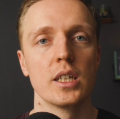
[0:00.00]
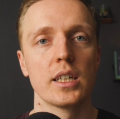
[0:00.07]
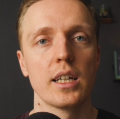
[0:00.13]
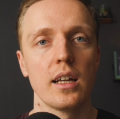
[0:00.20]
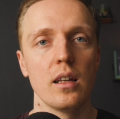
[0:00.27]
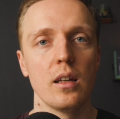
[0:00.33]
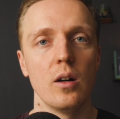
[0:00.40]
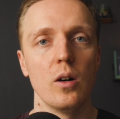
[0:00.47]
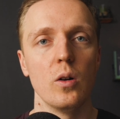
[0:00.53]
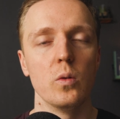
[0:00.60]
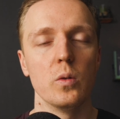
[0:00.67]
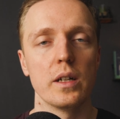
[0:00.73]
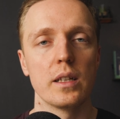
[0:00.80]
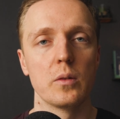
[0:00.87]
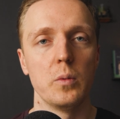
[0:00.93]

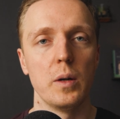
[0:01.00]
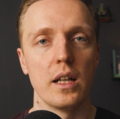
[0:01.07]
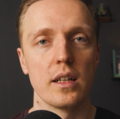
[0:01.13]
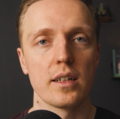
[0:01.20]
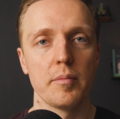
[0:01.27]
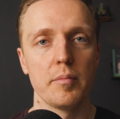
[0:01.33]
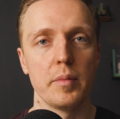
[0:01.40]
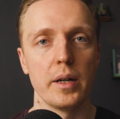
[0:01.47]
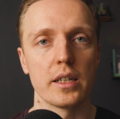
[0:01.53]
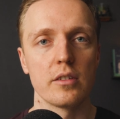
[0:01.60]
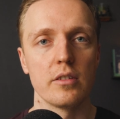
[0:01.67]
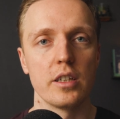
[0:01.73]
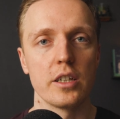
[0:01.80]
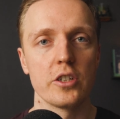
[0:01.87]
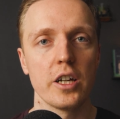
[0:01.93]
Hello and welcome back
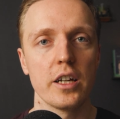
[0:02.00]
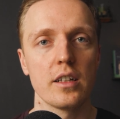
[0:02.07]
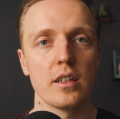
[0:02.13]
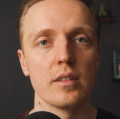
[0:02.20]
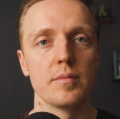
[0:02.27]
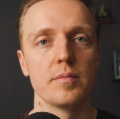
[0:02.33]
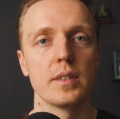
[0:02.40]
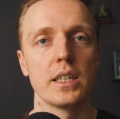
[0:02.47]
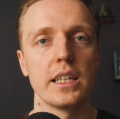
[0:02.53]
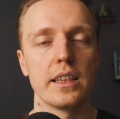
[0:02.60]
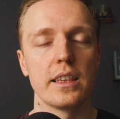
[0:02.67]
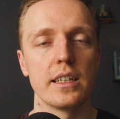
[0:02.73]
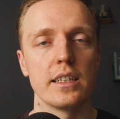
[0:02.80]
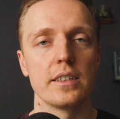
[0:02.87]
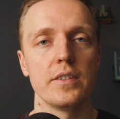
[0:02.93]
to the channel.
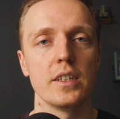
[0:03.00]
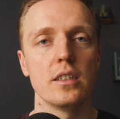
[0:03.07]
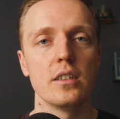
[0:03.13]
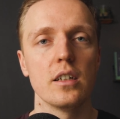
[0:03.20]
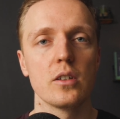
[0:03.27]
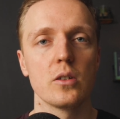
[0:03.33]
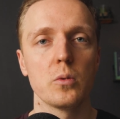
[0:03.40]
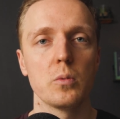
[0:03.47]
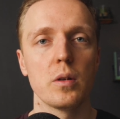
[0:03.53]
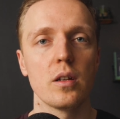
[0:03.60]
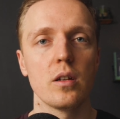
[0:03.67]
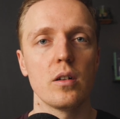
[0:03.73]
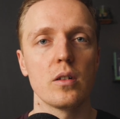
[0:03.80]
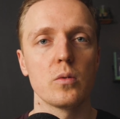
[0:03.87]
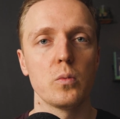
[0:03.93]
In this video you will
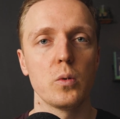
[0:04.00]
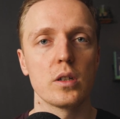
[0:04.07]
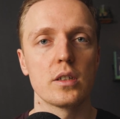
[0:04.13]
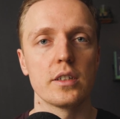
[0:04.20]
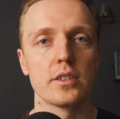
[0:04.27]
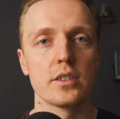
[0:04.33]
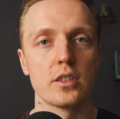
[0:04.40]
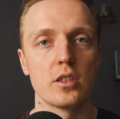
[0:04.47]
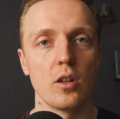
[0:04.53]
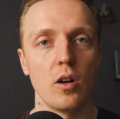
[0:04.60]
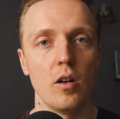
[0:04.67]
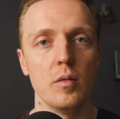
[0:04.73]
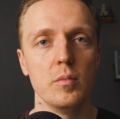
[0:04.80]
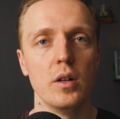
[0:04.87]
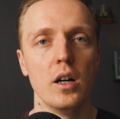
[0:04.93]
learn what is
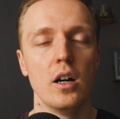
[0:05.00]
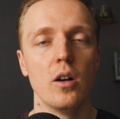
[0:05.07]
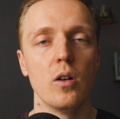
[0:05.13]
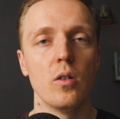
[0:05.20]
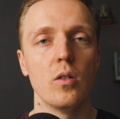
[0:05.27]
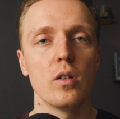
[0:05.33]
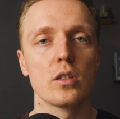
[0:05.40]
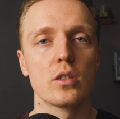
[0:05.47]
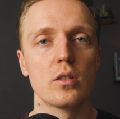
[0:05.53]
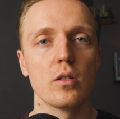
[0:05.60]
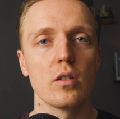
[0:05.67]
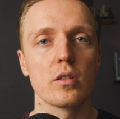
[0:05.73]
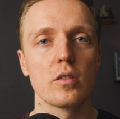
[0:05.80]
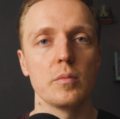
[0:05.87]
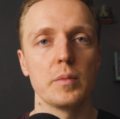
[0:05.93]
DOM or
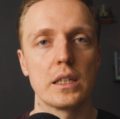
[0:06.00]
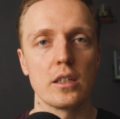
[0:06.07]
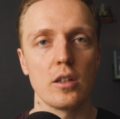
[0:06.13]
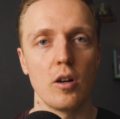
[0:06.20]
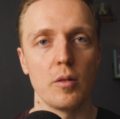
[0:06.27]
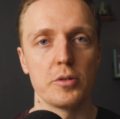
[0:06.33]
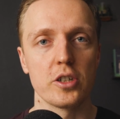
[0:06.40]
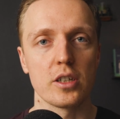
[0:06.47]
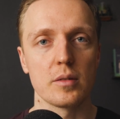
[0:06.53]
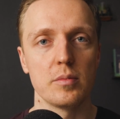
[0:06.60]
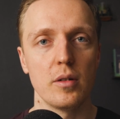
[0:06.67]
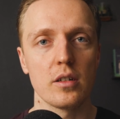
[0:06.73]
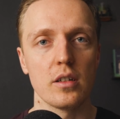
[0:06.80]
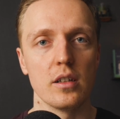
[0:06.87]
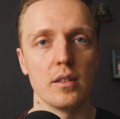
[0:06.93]
Document Object
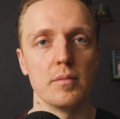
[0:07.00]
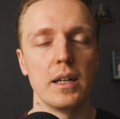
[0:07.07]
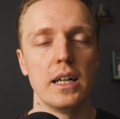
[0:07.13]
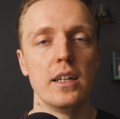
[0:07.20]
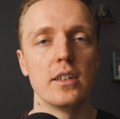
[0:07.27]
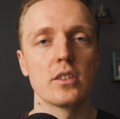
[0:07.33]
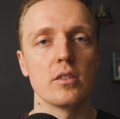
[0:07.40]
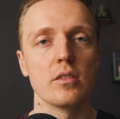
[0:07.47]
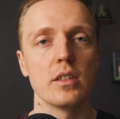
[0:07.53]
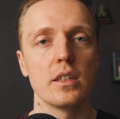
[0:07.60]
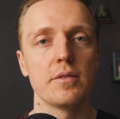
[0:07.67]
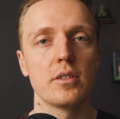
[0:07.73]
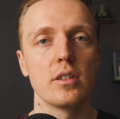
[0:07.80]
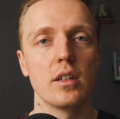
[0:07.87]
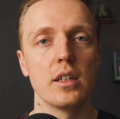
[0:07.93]
Model. So
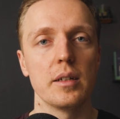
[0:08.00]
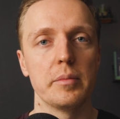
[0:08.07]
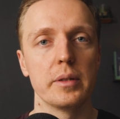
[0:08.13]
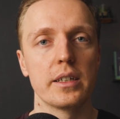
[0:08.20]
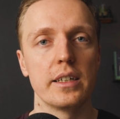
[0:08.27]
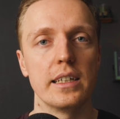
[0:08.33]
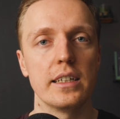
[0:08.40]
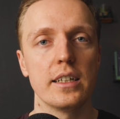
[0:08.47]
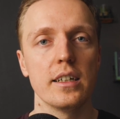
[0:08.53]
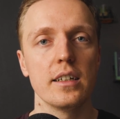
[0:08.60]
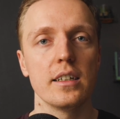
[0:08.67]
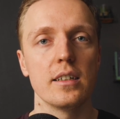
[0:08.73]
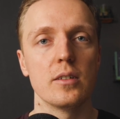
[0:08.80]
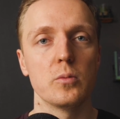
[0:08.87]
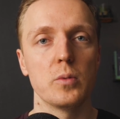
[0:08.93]
if you are a beginner
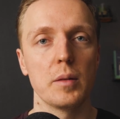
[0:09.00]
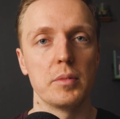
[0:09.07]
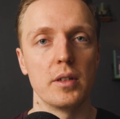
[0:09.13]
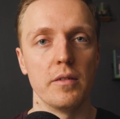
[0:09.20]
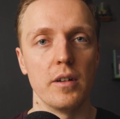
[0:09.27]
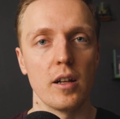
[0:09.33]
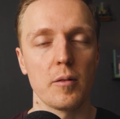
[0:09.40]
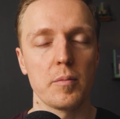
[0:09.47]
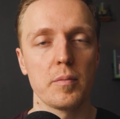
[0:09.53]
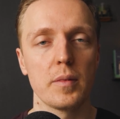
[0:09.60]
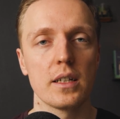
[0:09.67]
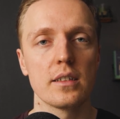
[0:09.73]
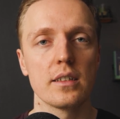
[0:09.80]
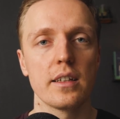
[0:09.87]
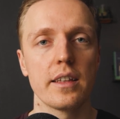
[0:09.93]
in web
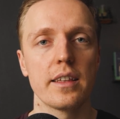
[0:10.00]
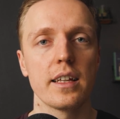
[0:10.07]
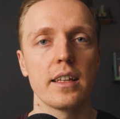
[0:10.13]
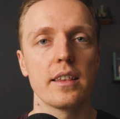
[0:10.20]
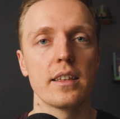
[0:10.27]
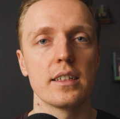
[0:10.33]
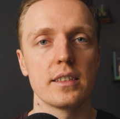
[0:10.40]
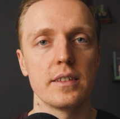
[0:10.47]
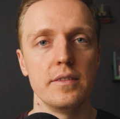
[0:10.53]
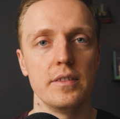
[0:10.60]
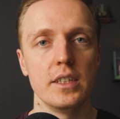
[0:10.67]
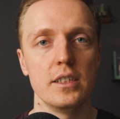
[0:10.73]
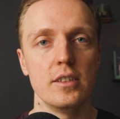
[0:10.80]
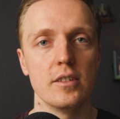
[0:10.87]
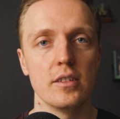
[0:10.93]
development, then this
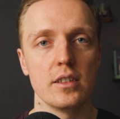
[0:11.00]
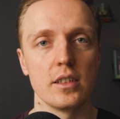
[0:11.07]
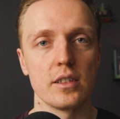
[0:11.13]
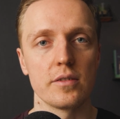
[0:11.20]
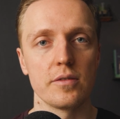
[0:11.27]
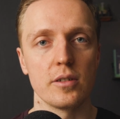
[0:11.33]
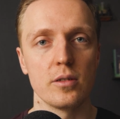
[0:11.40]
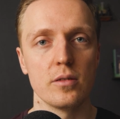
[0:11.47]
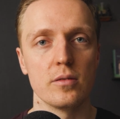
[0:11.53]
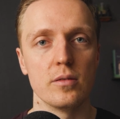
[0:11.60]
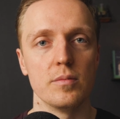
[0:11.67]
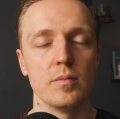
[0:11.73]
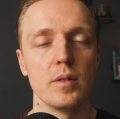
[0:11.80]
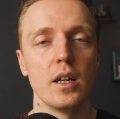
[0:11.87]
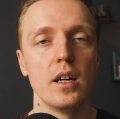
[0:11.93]
video is for you.